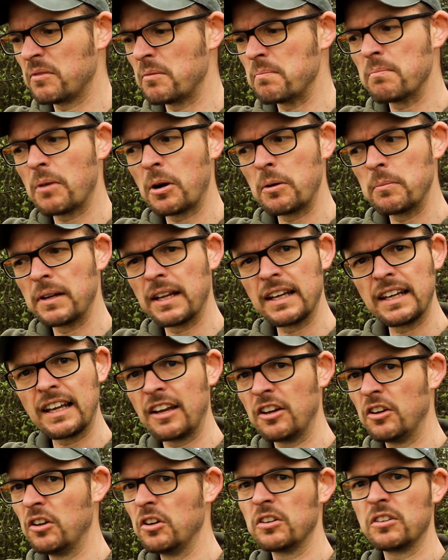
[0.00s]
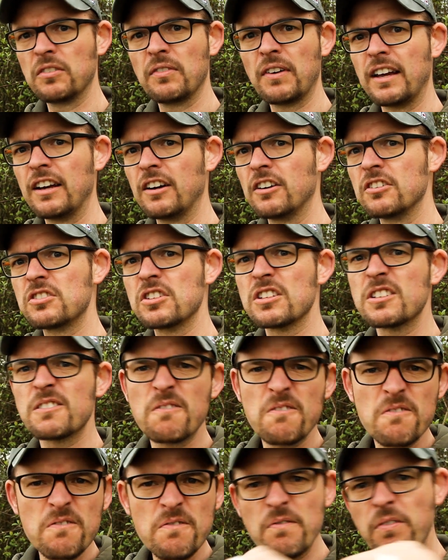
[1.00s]
The moment they get hooked, they are
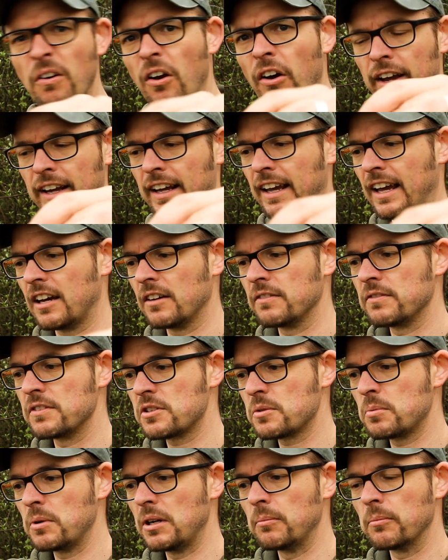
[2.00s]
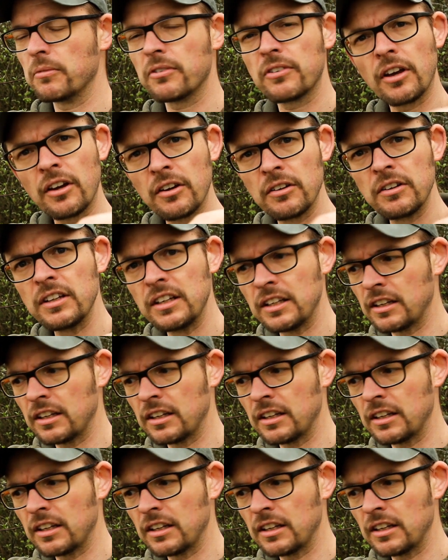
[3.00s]
just flying out of the swim. So,